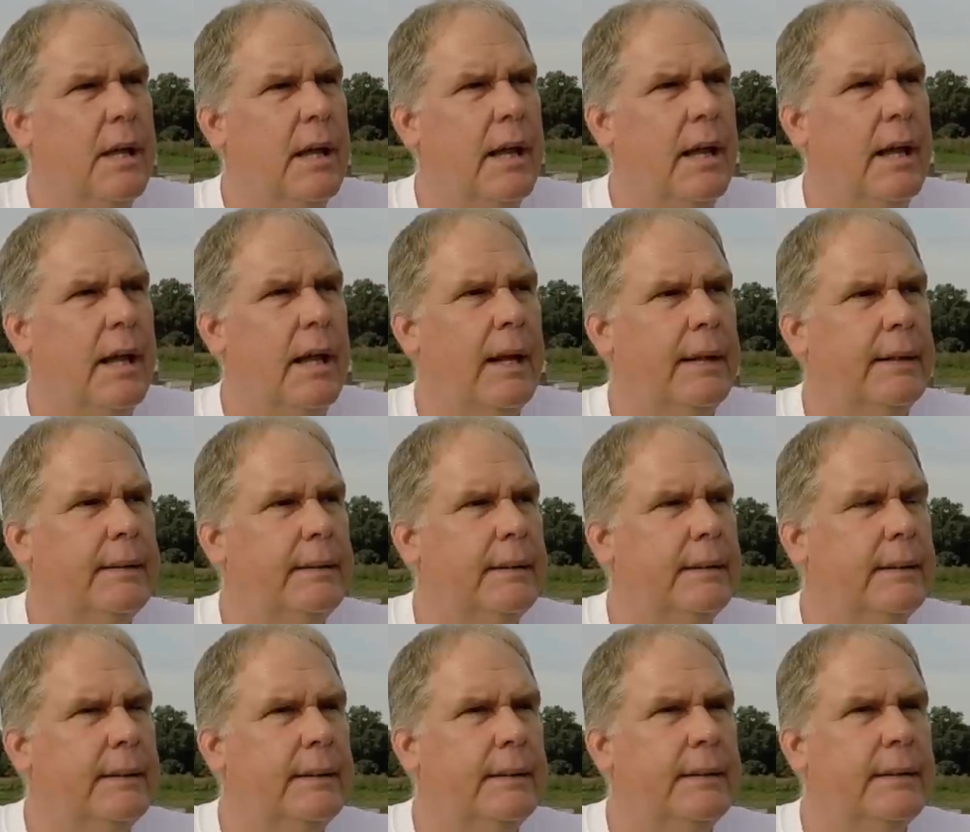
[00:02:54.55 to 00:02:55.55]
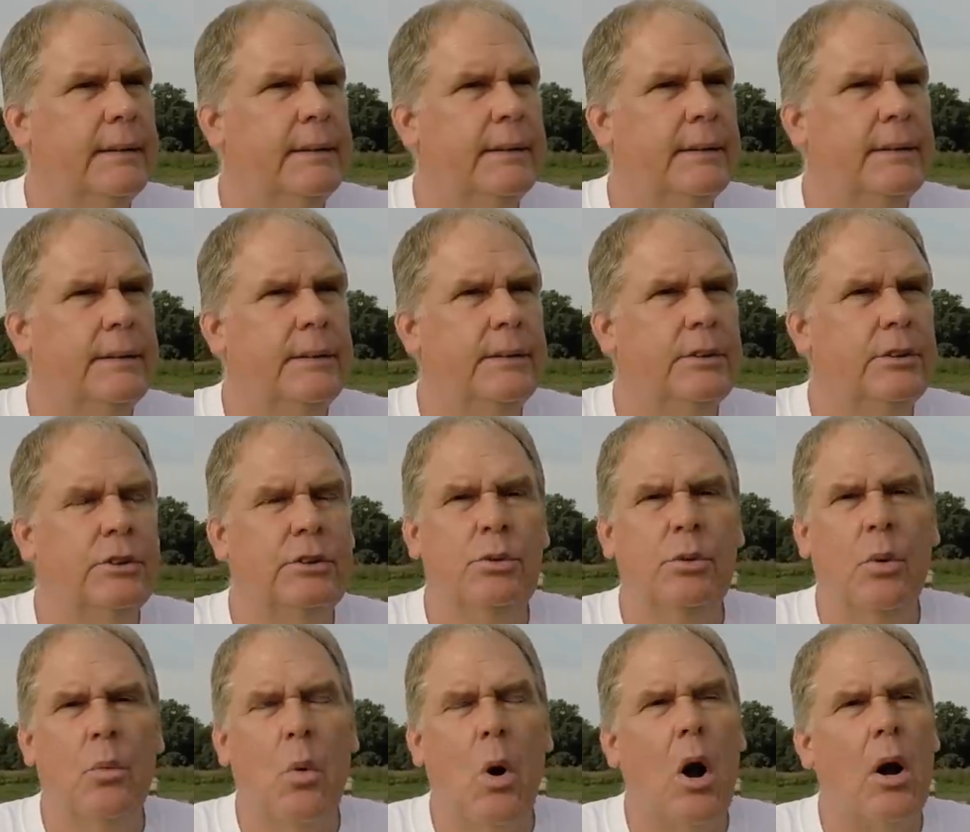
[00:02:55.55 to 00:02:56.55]
and just
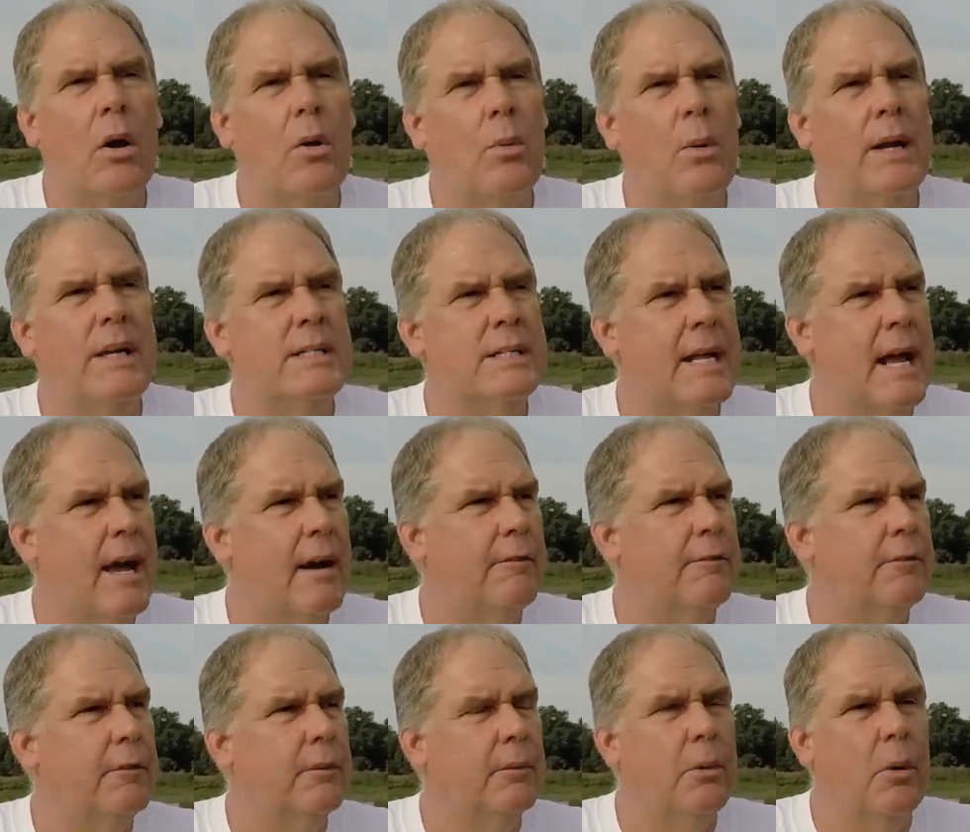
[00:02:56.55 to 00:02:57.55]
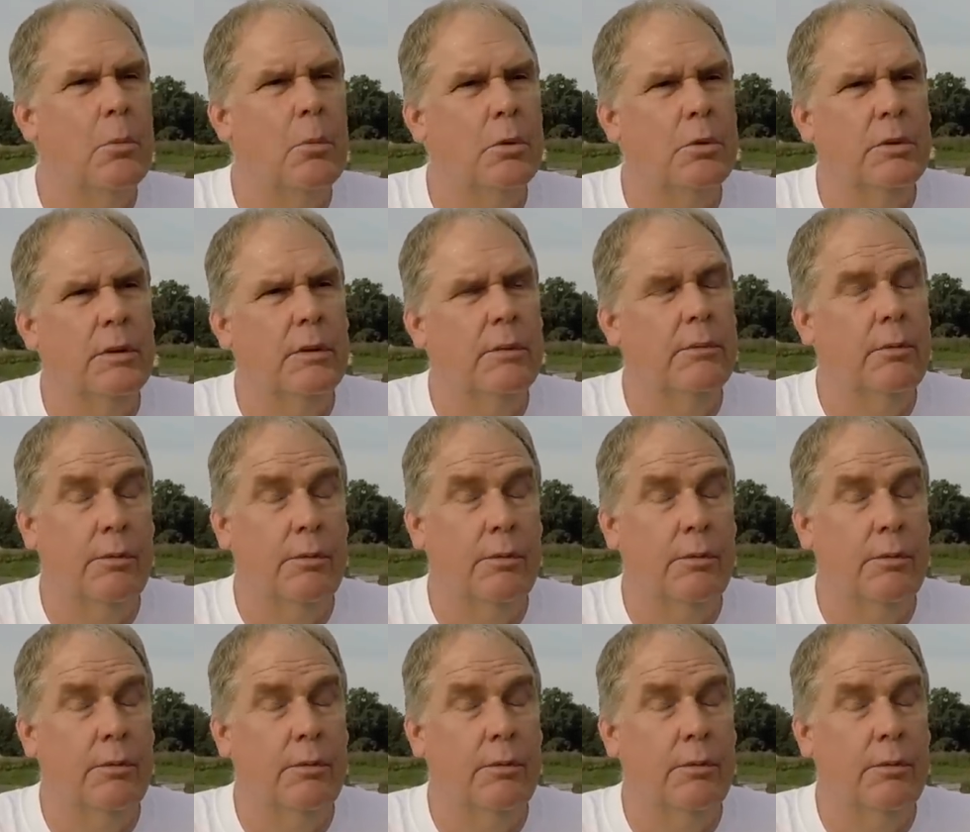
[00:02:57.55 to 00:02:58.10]
doing walkaways now for almost